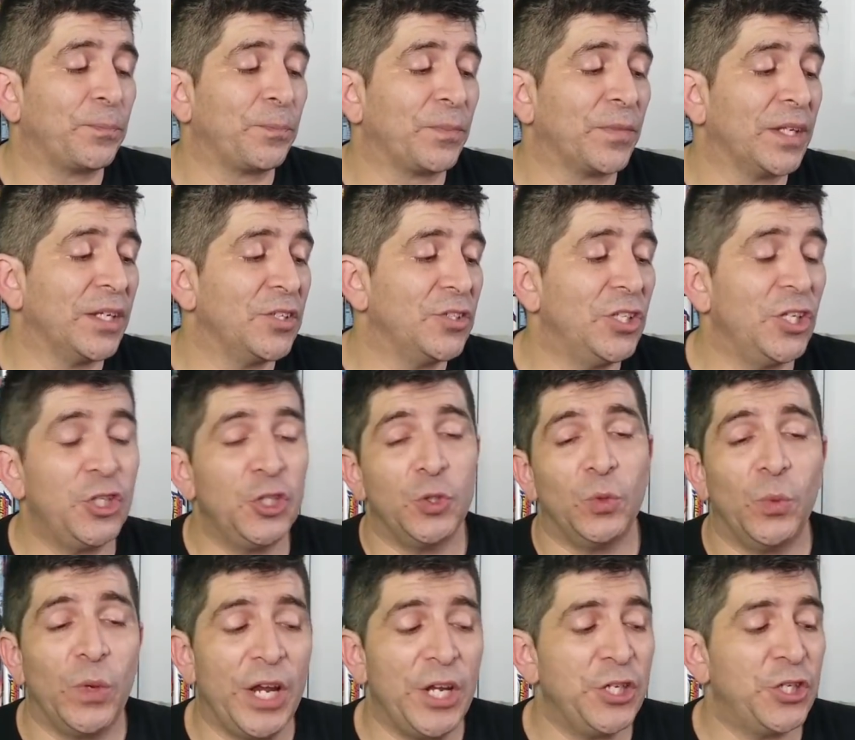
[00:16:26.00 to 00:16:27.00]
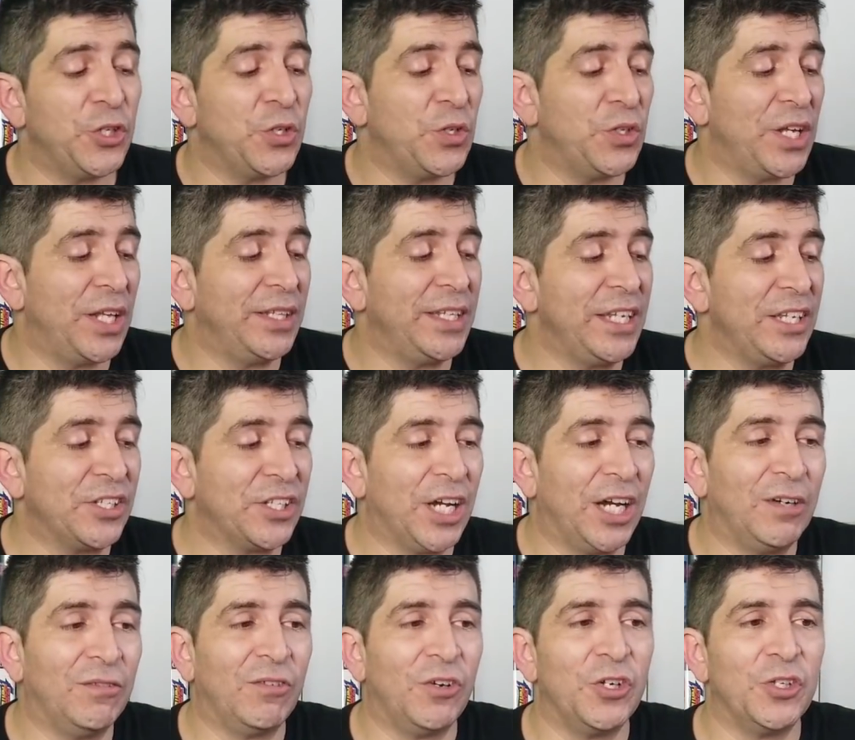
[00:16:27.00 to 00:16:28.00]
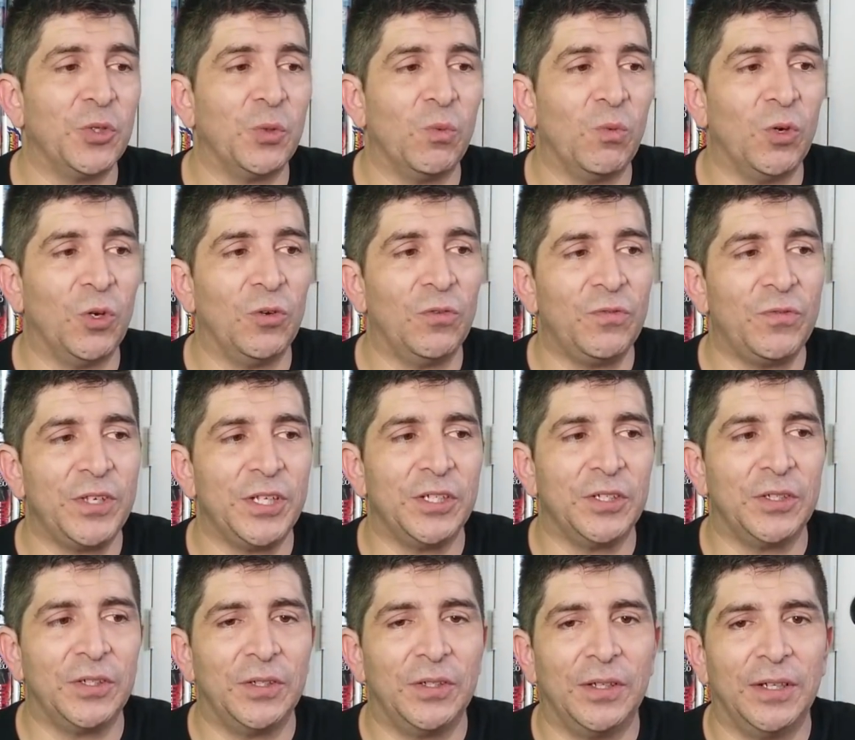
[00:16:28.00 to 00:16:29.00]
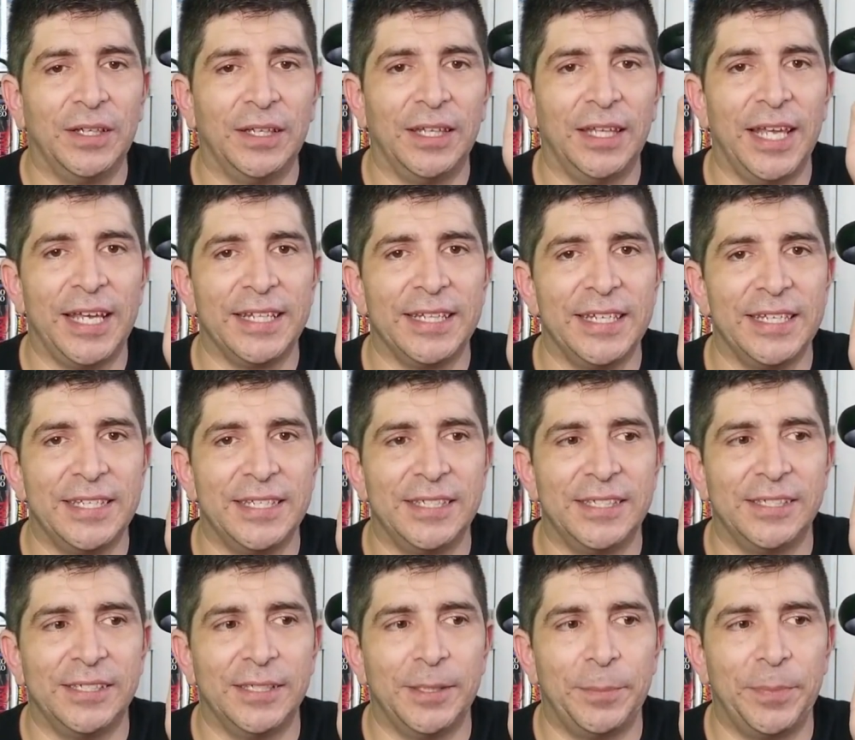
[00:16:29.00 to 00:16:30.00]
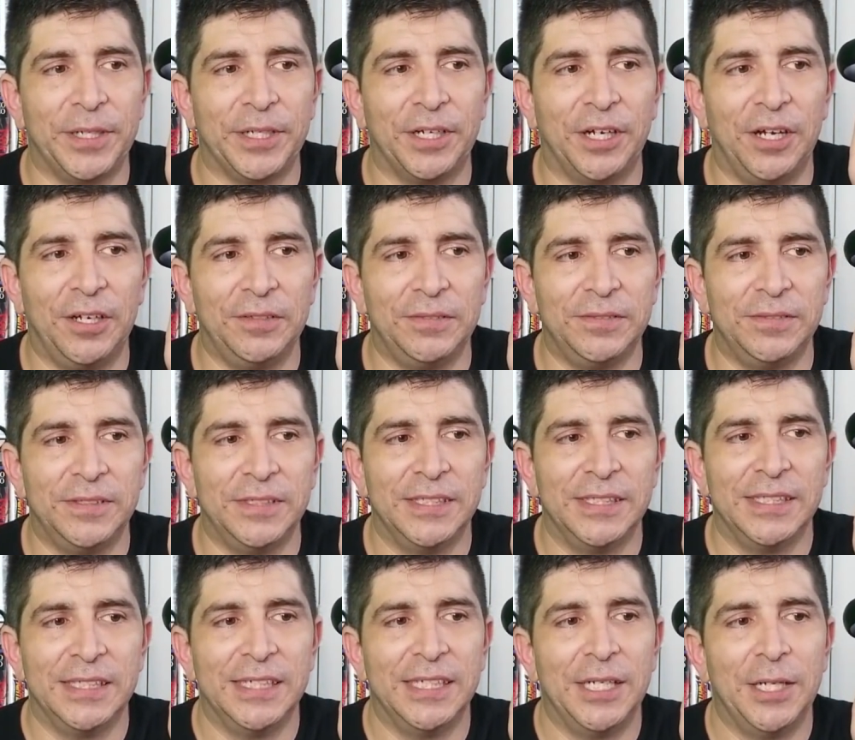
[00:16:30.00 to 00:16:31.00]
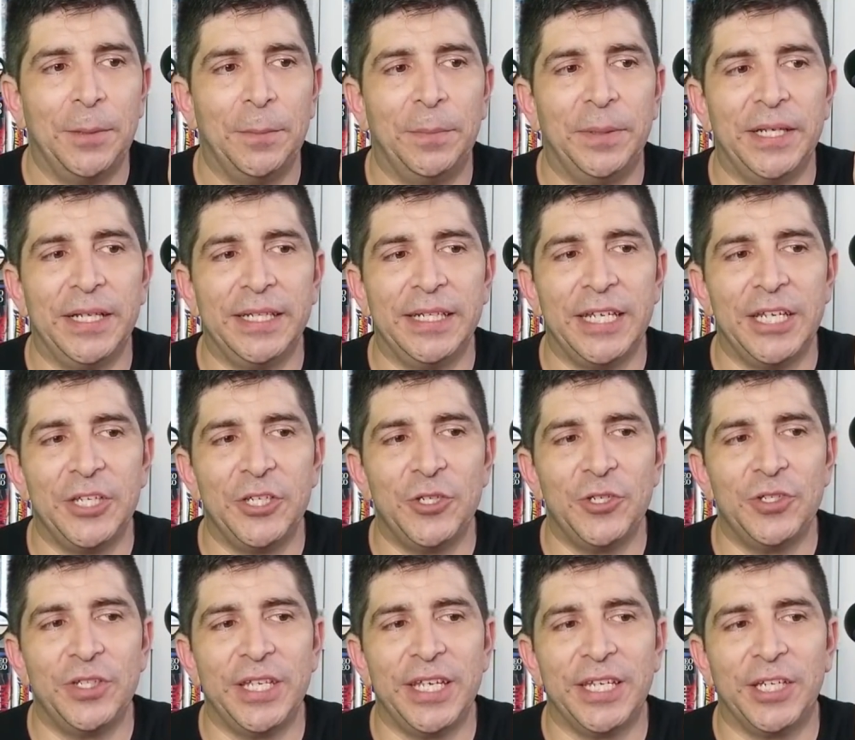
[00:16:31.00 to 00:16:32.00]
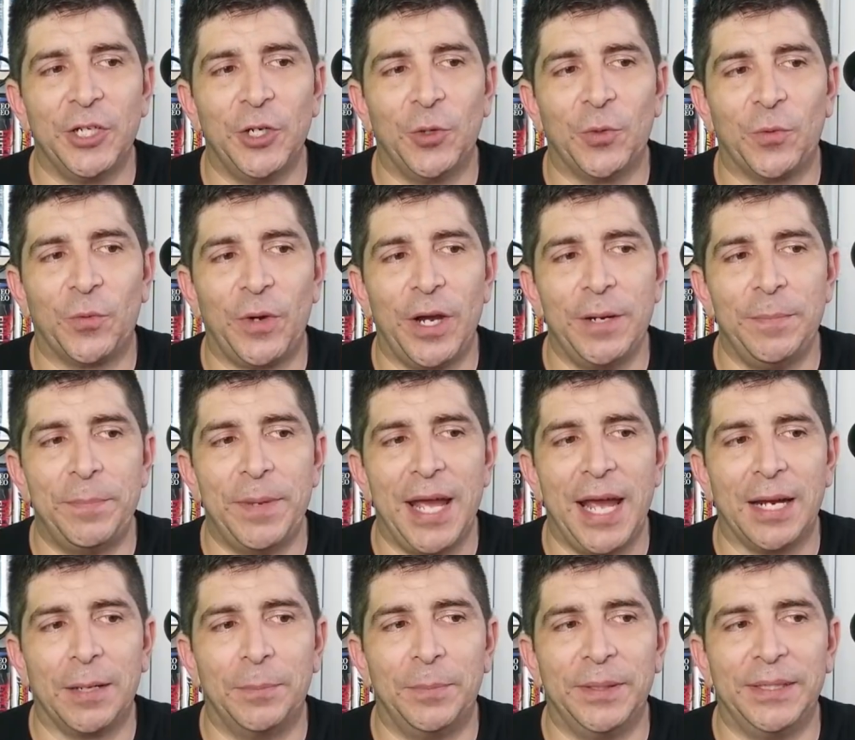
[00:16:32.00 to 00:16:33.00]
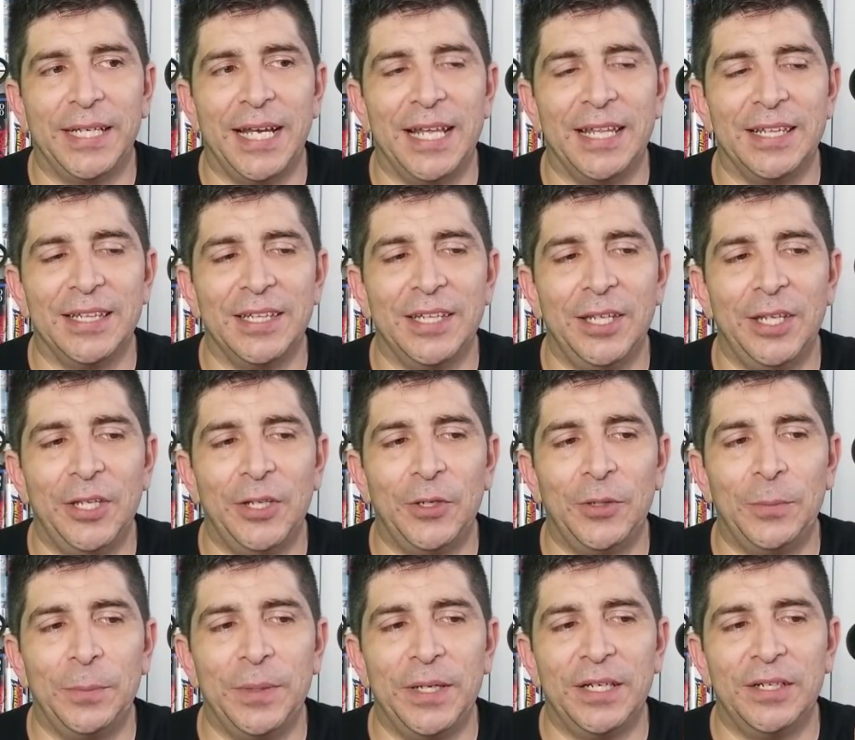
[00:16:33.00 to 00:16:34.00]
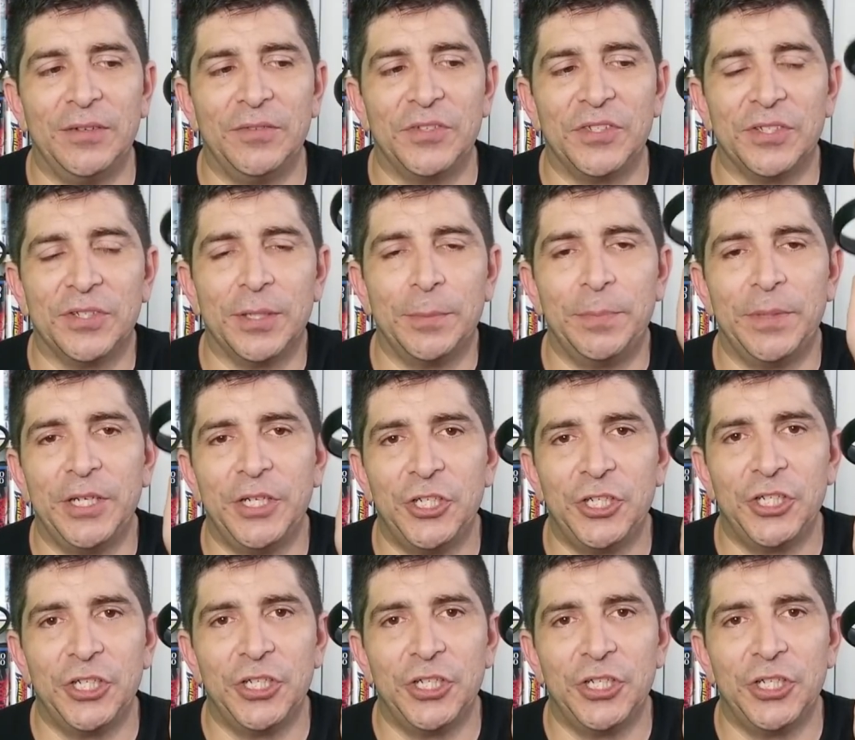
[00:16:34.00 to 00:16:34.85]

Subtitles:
situations that these covers will feel like this is slipping off, but they usually go right back. But that little bit of slippage